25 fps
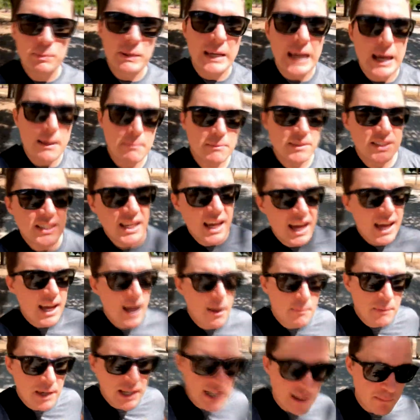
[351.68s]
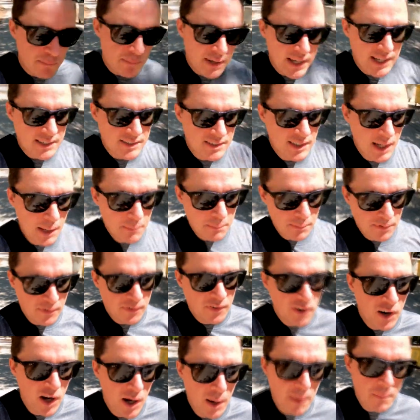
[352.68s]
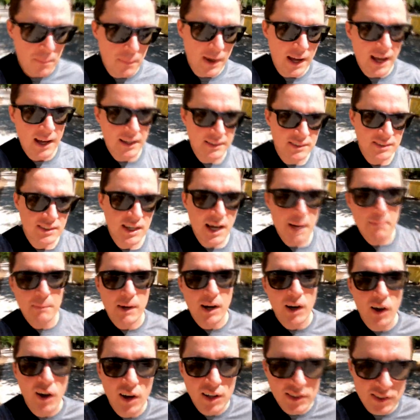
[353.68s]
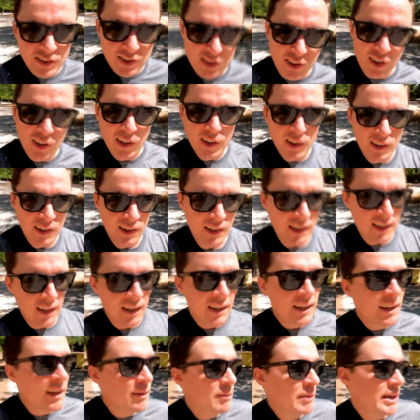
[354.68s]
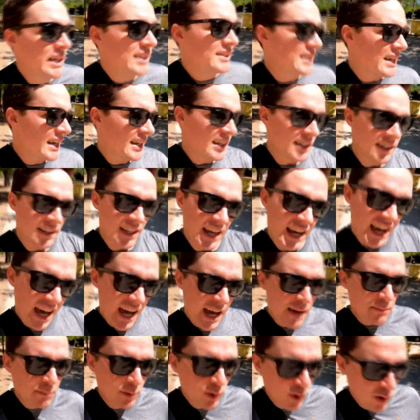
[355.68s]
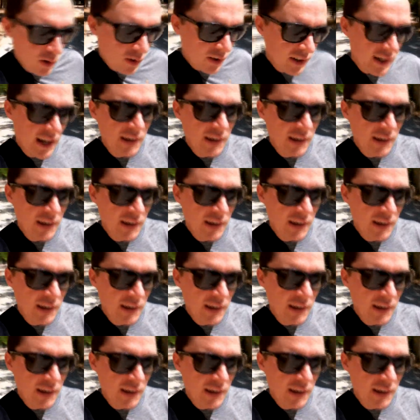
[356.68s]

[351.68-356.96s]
p.m. today. I'm getting picked up from outside my hostel, being taken to the airport.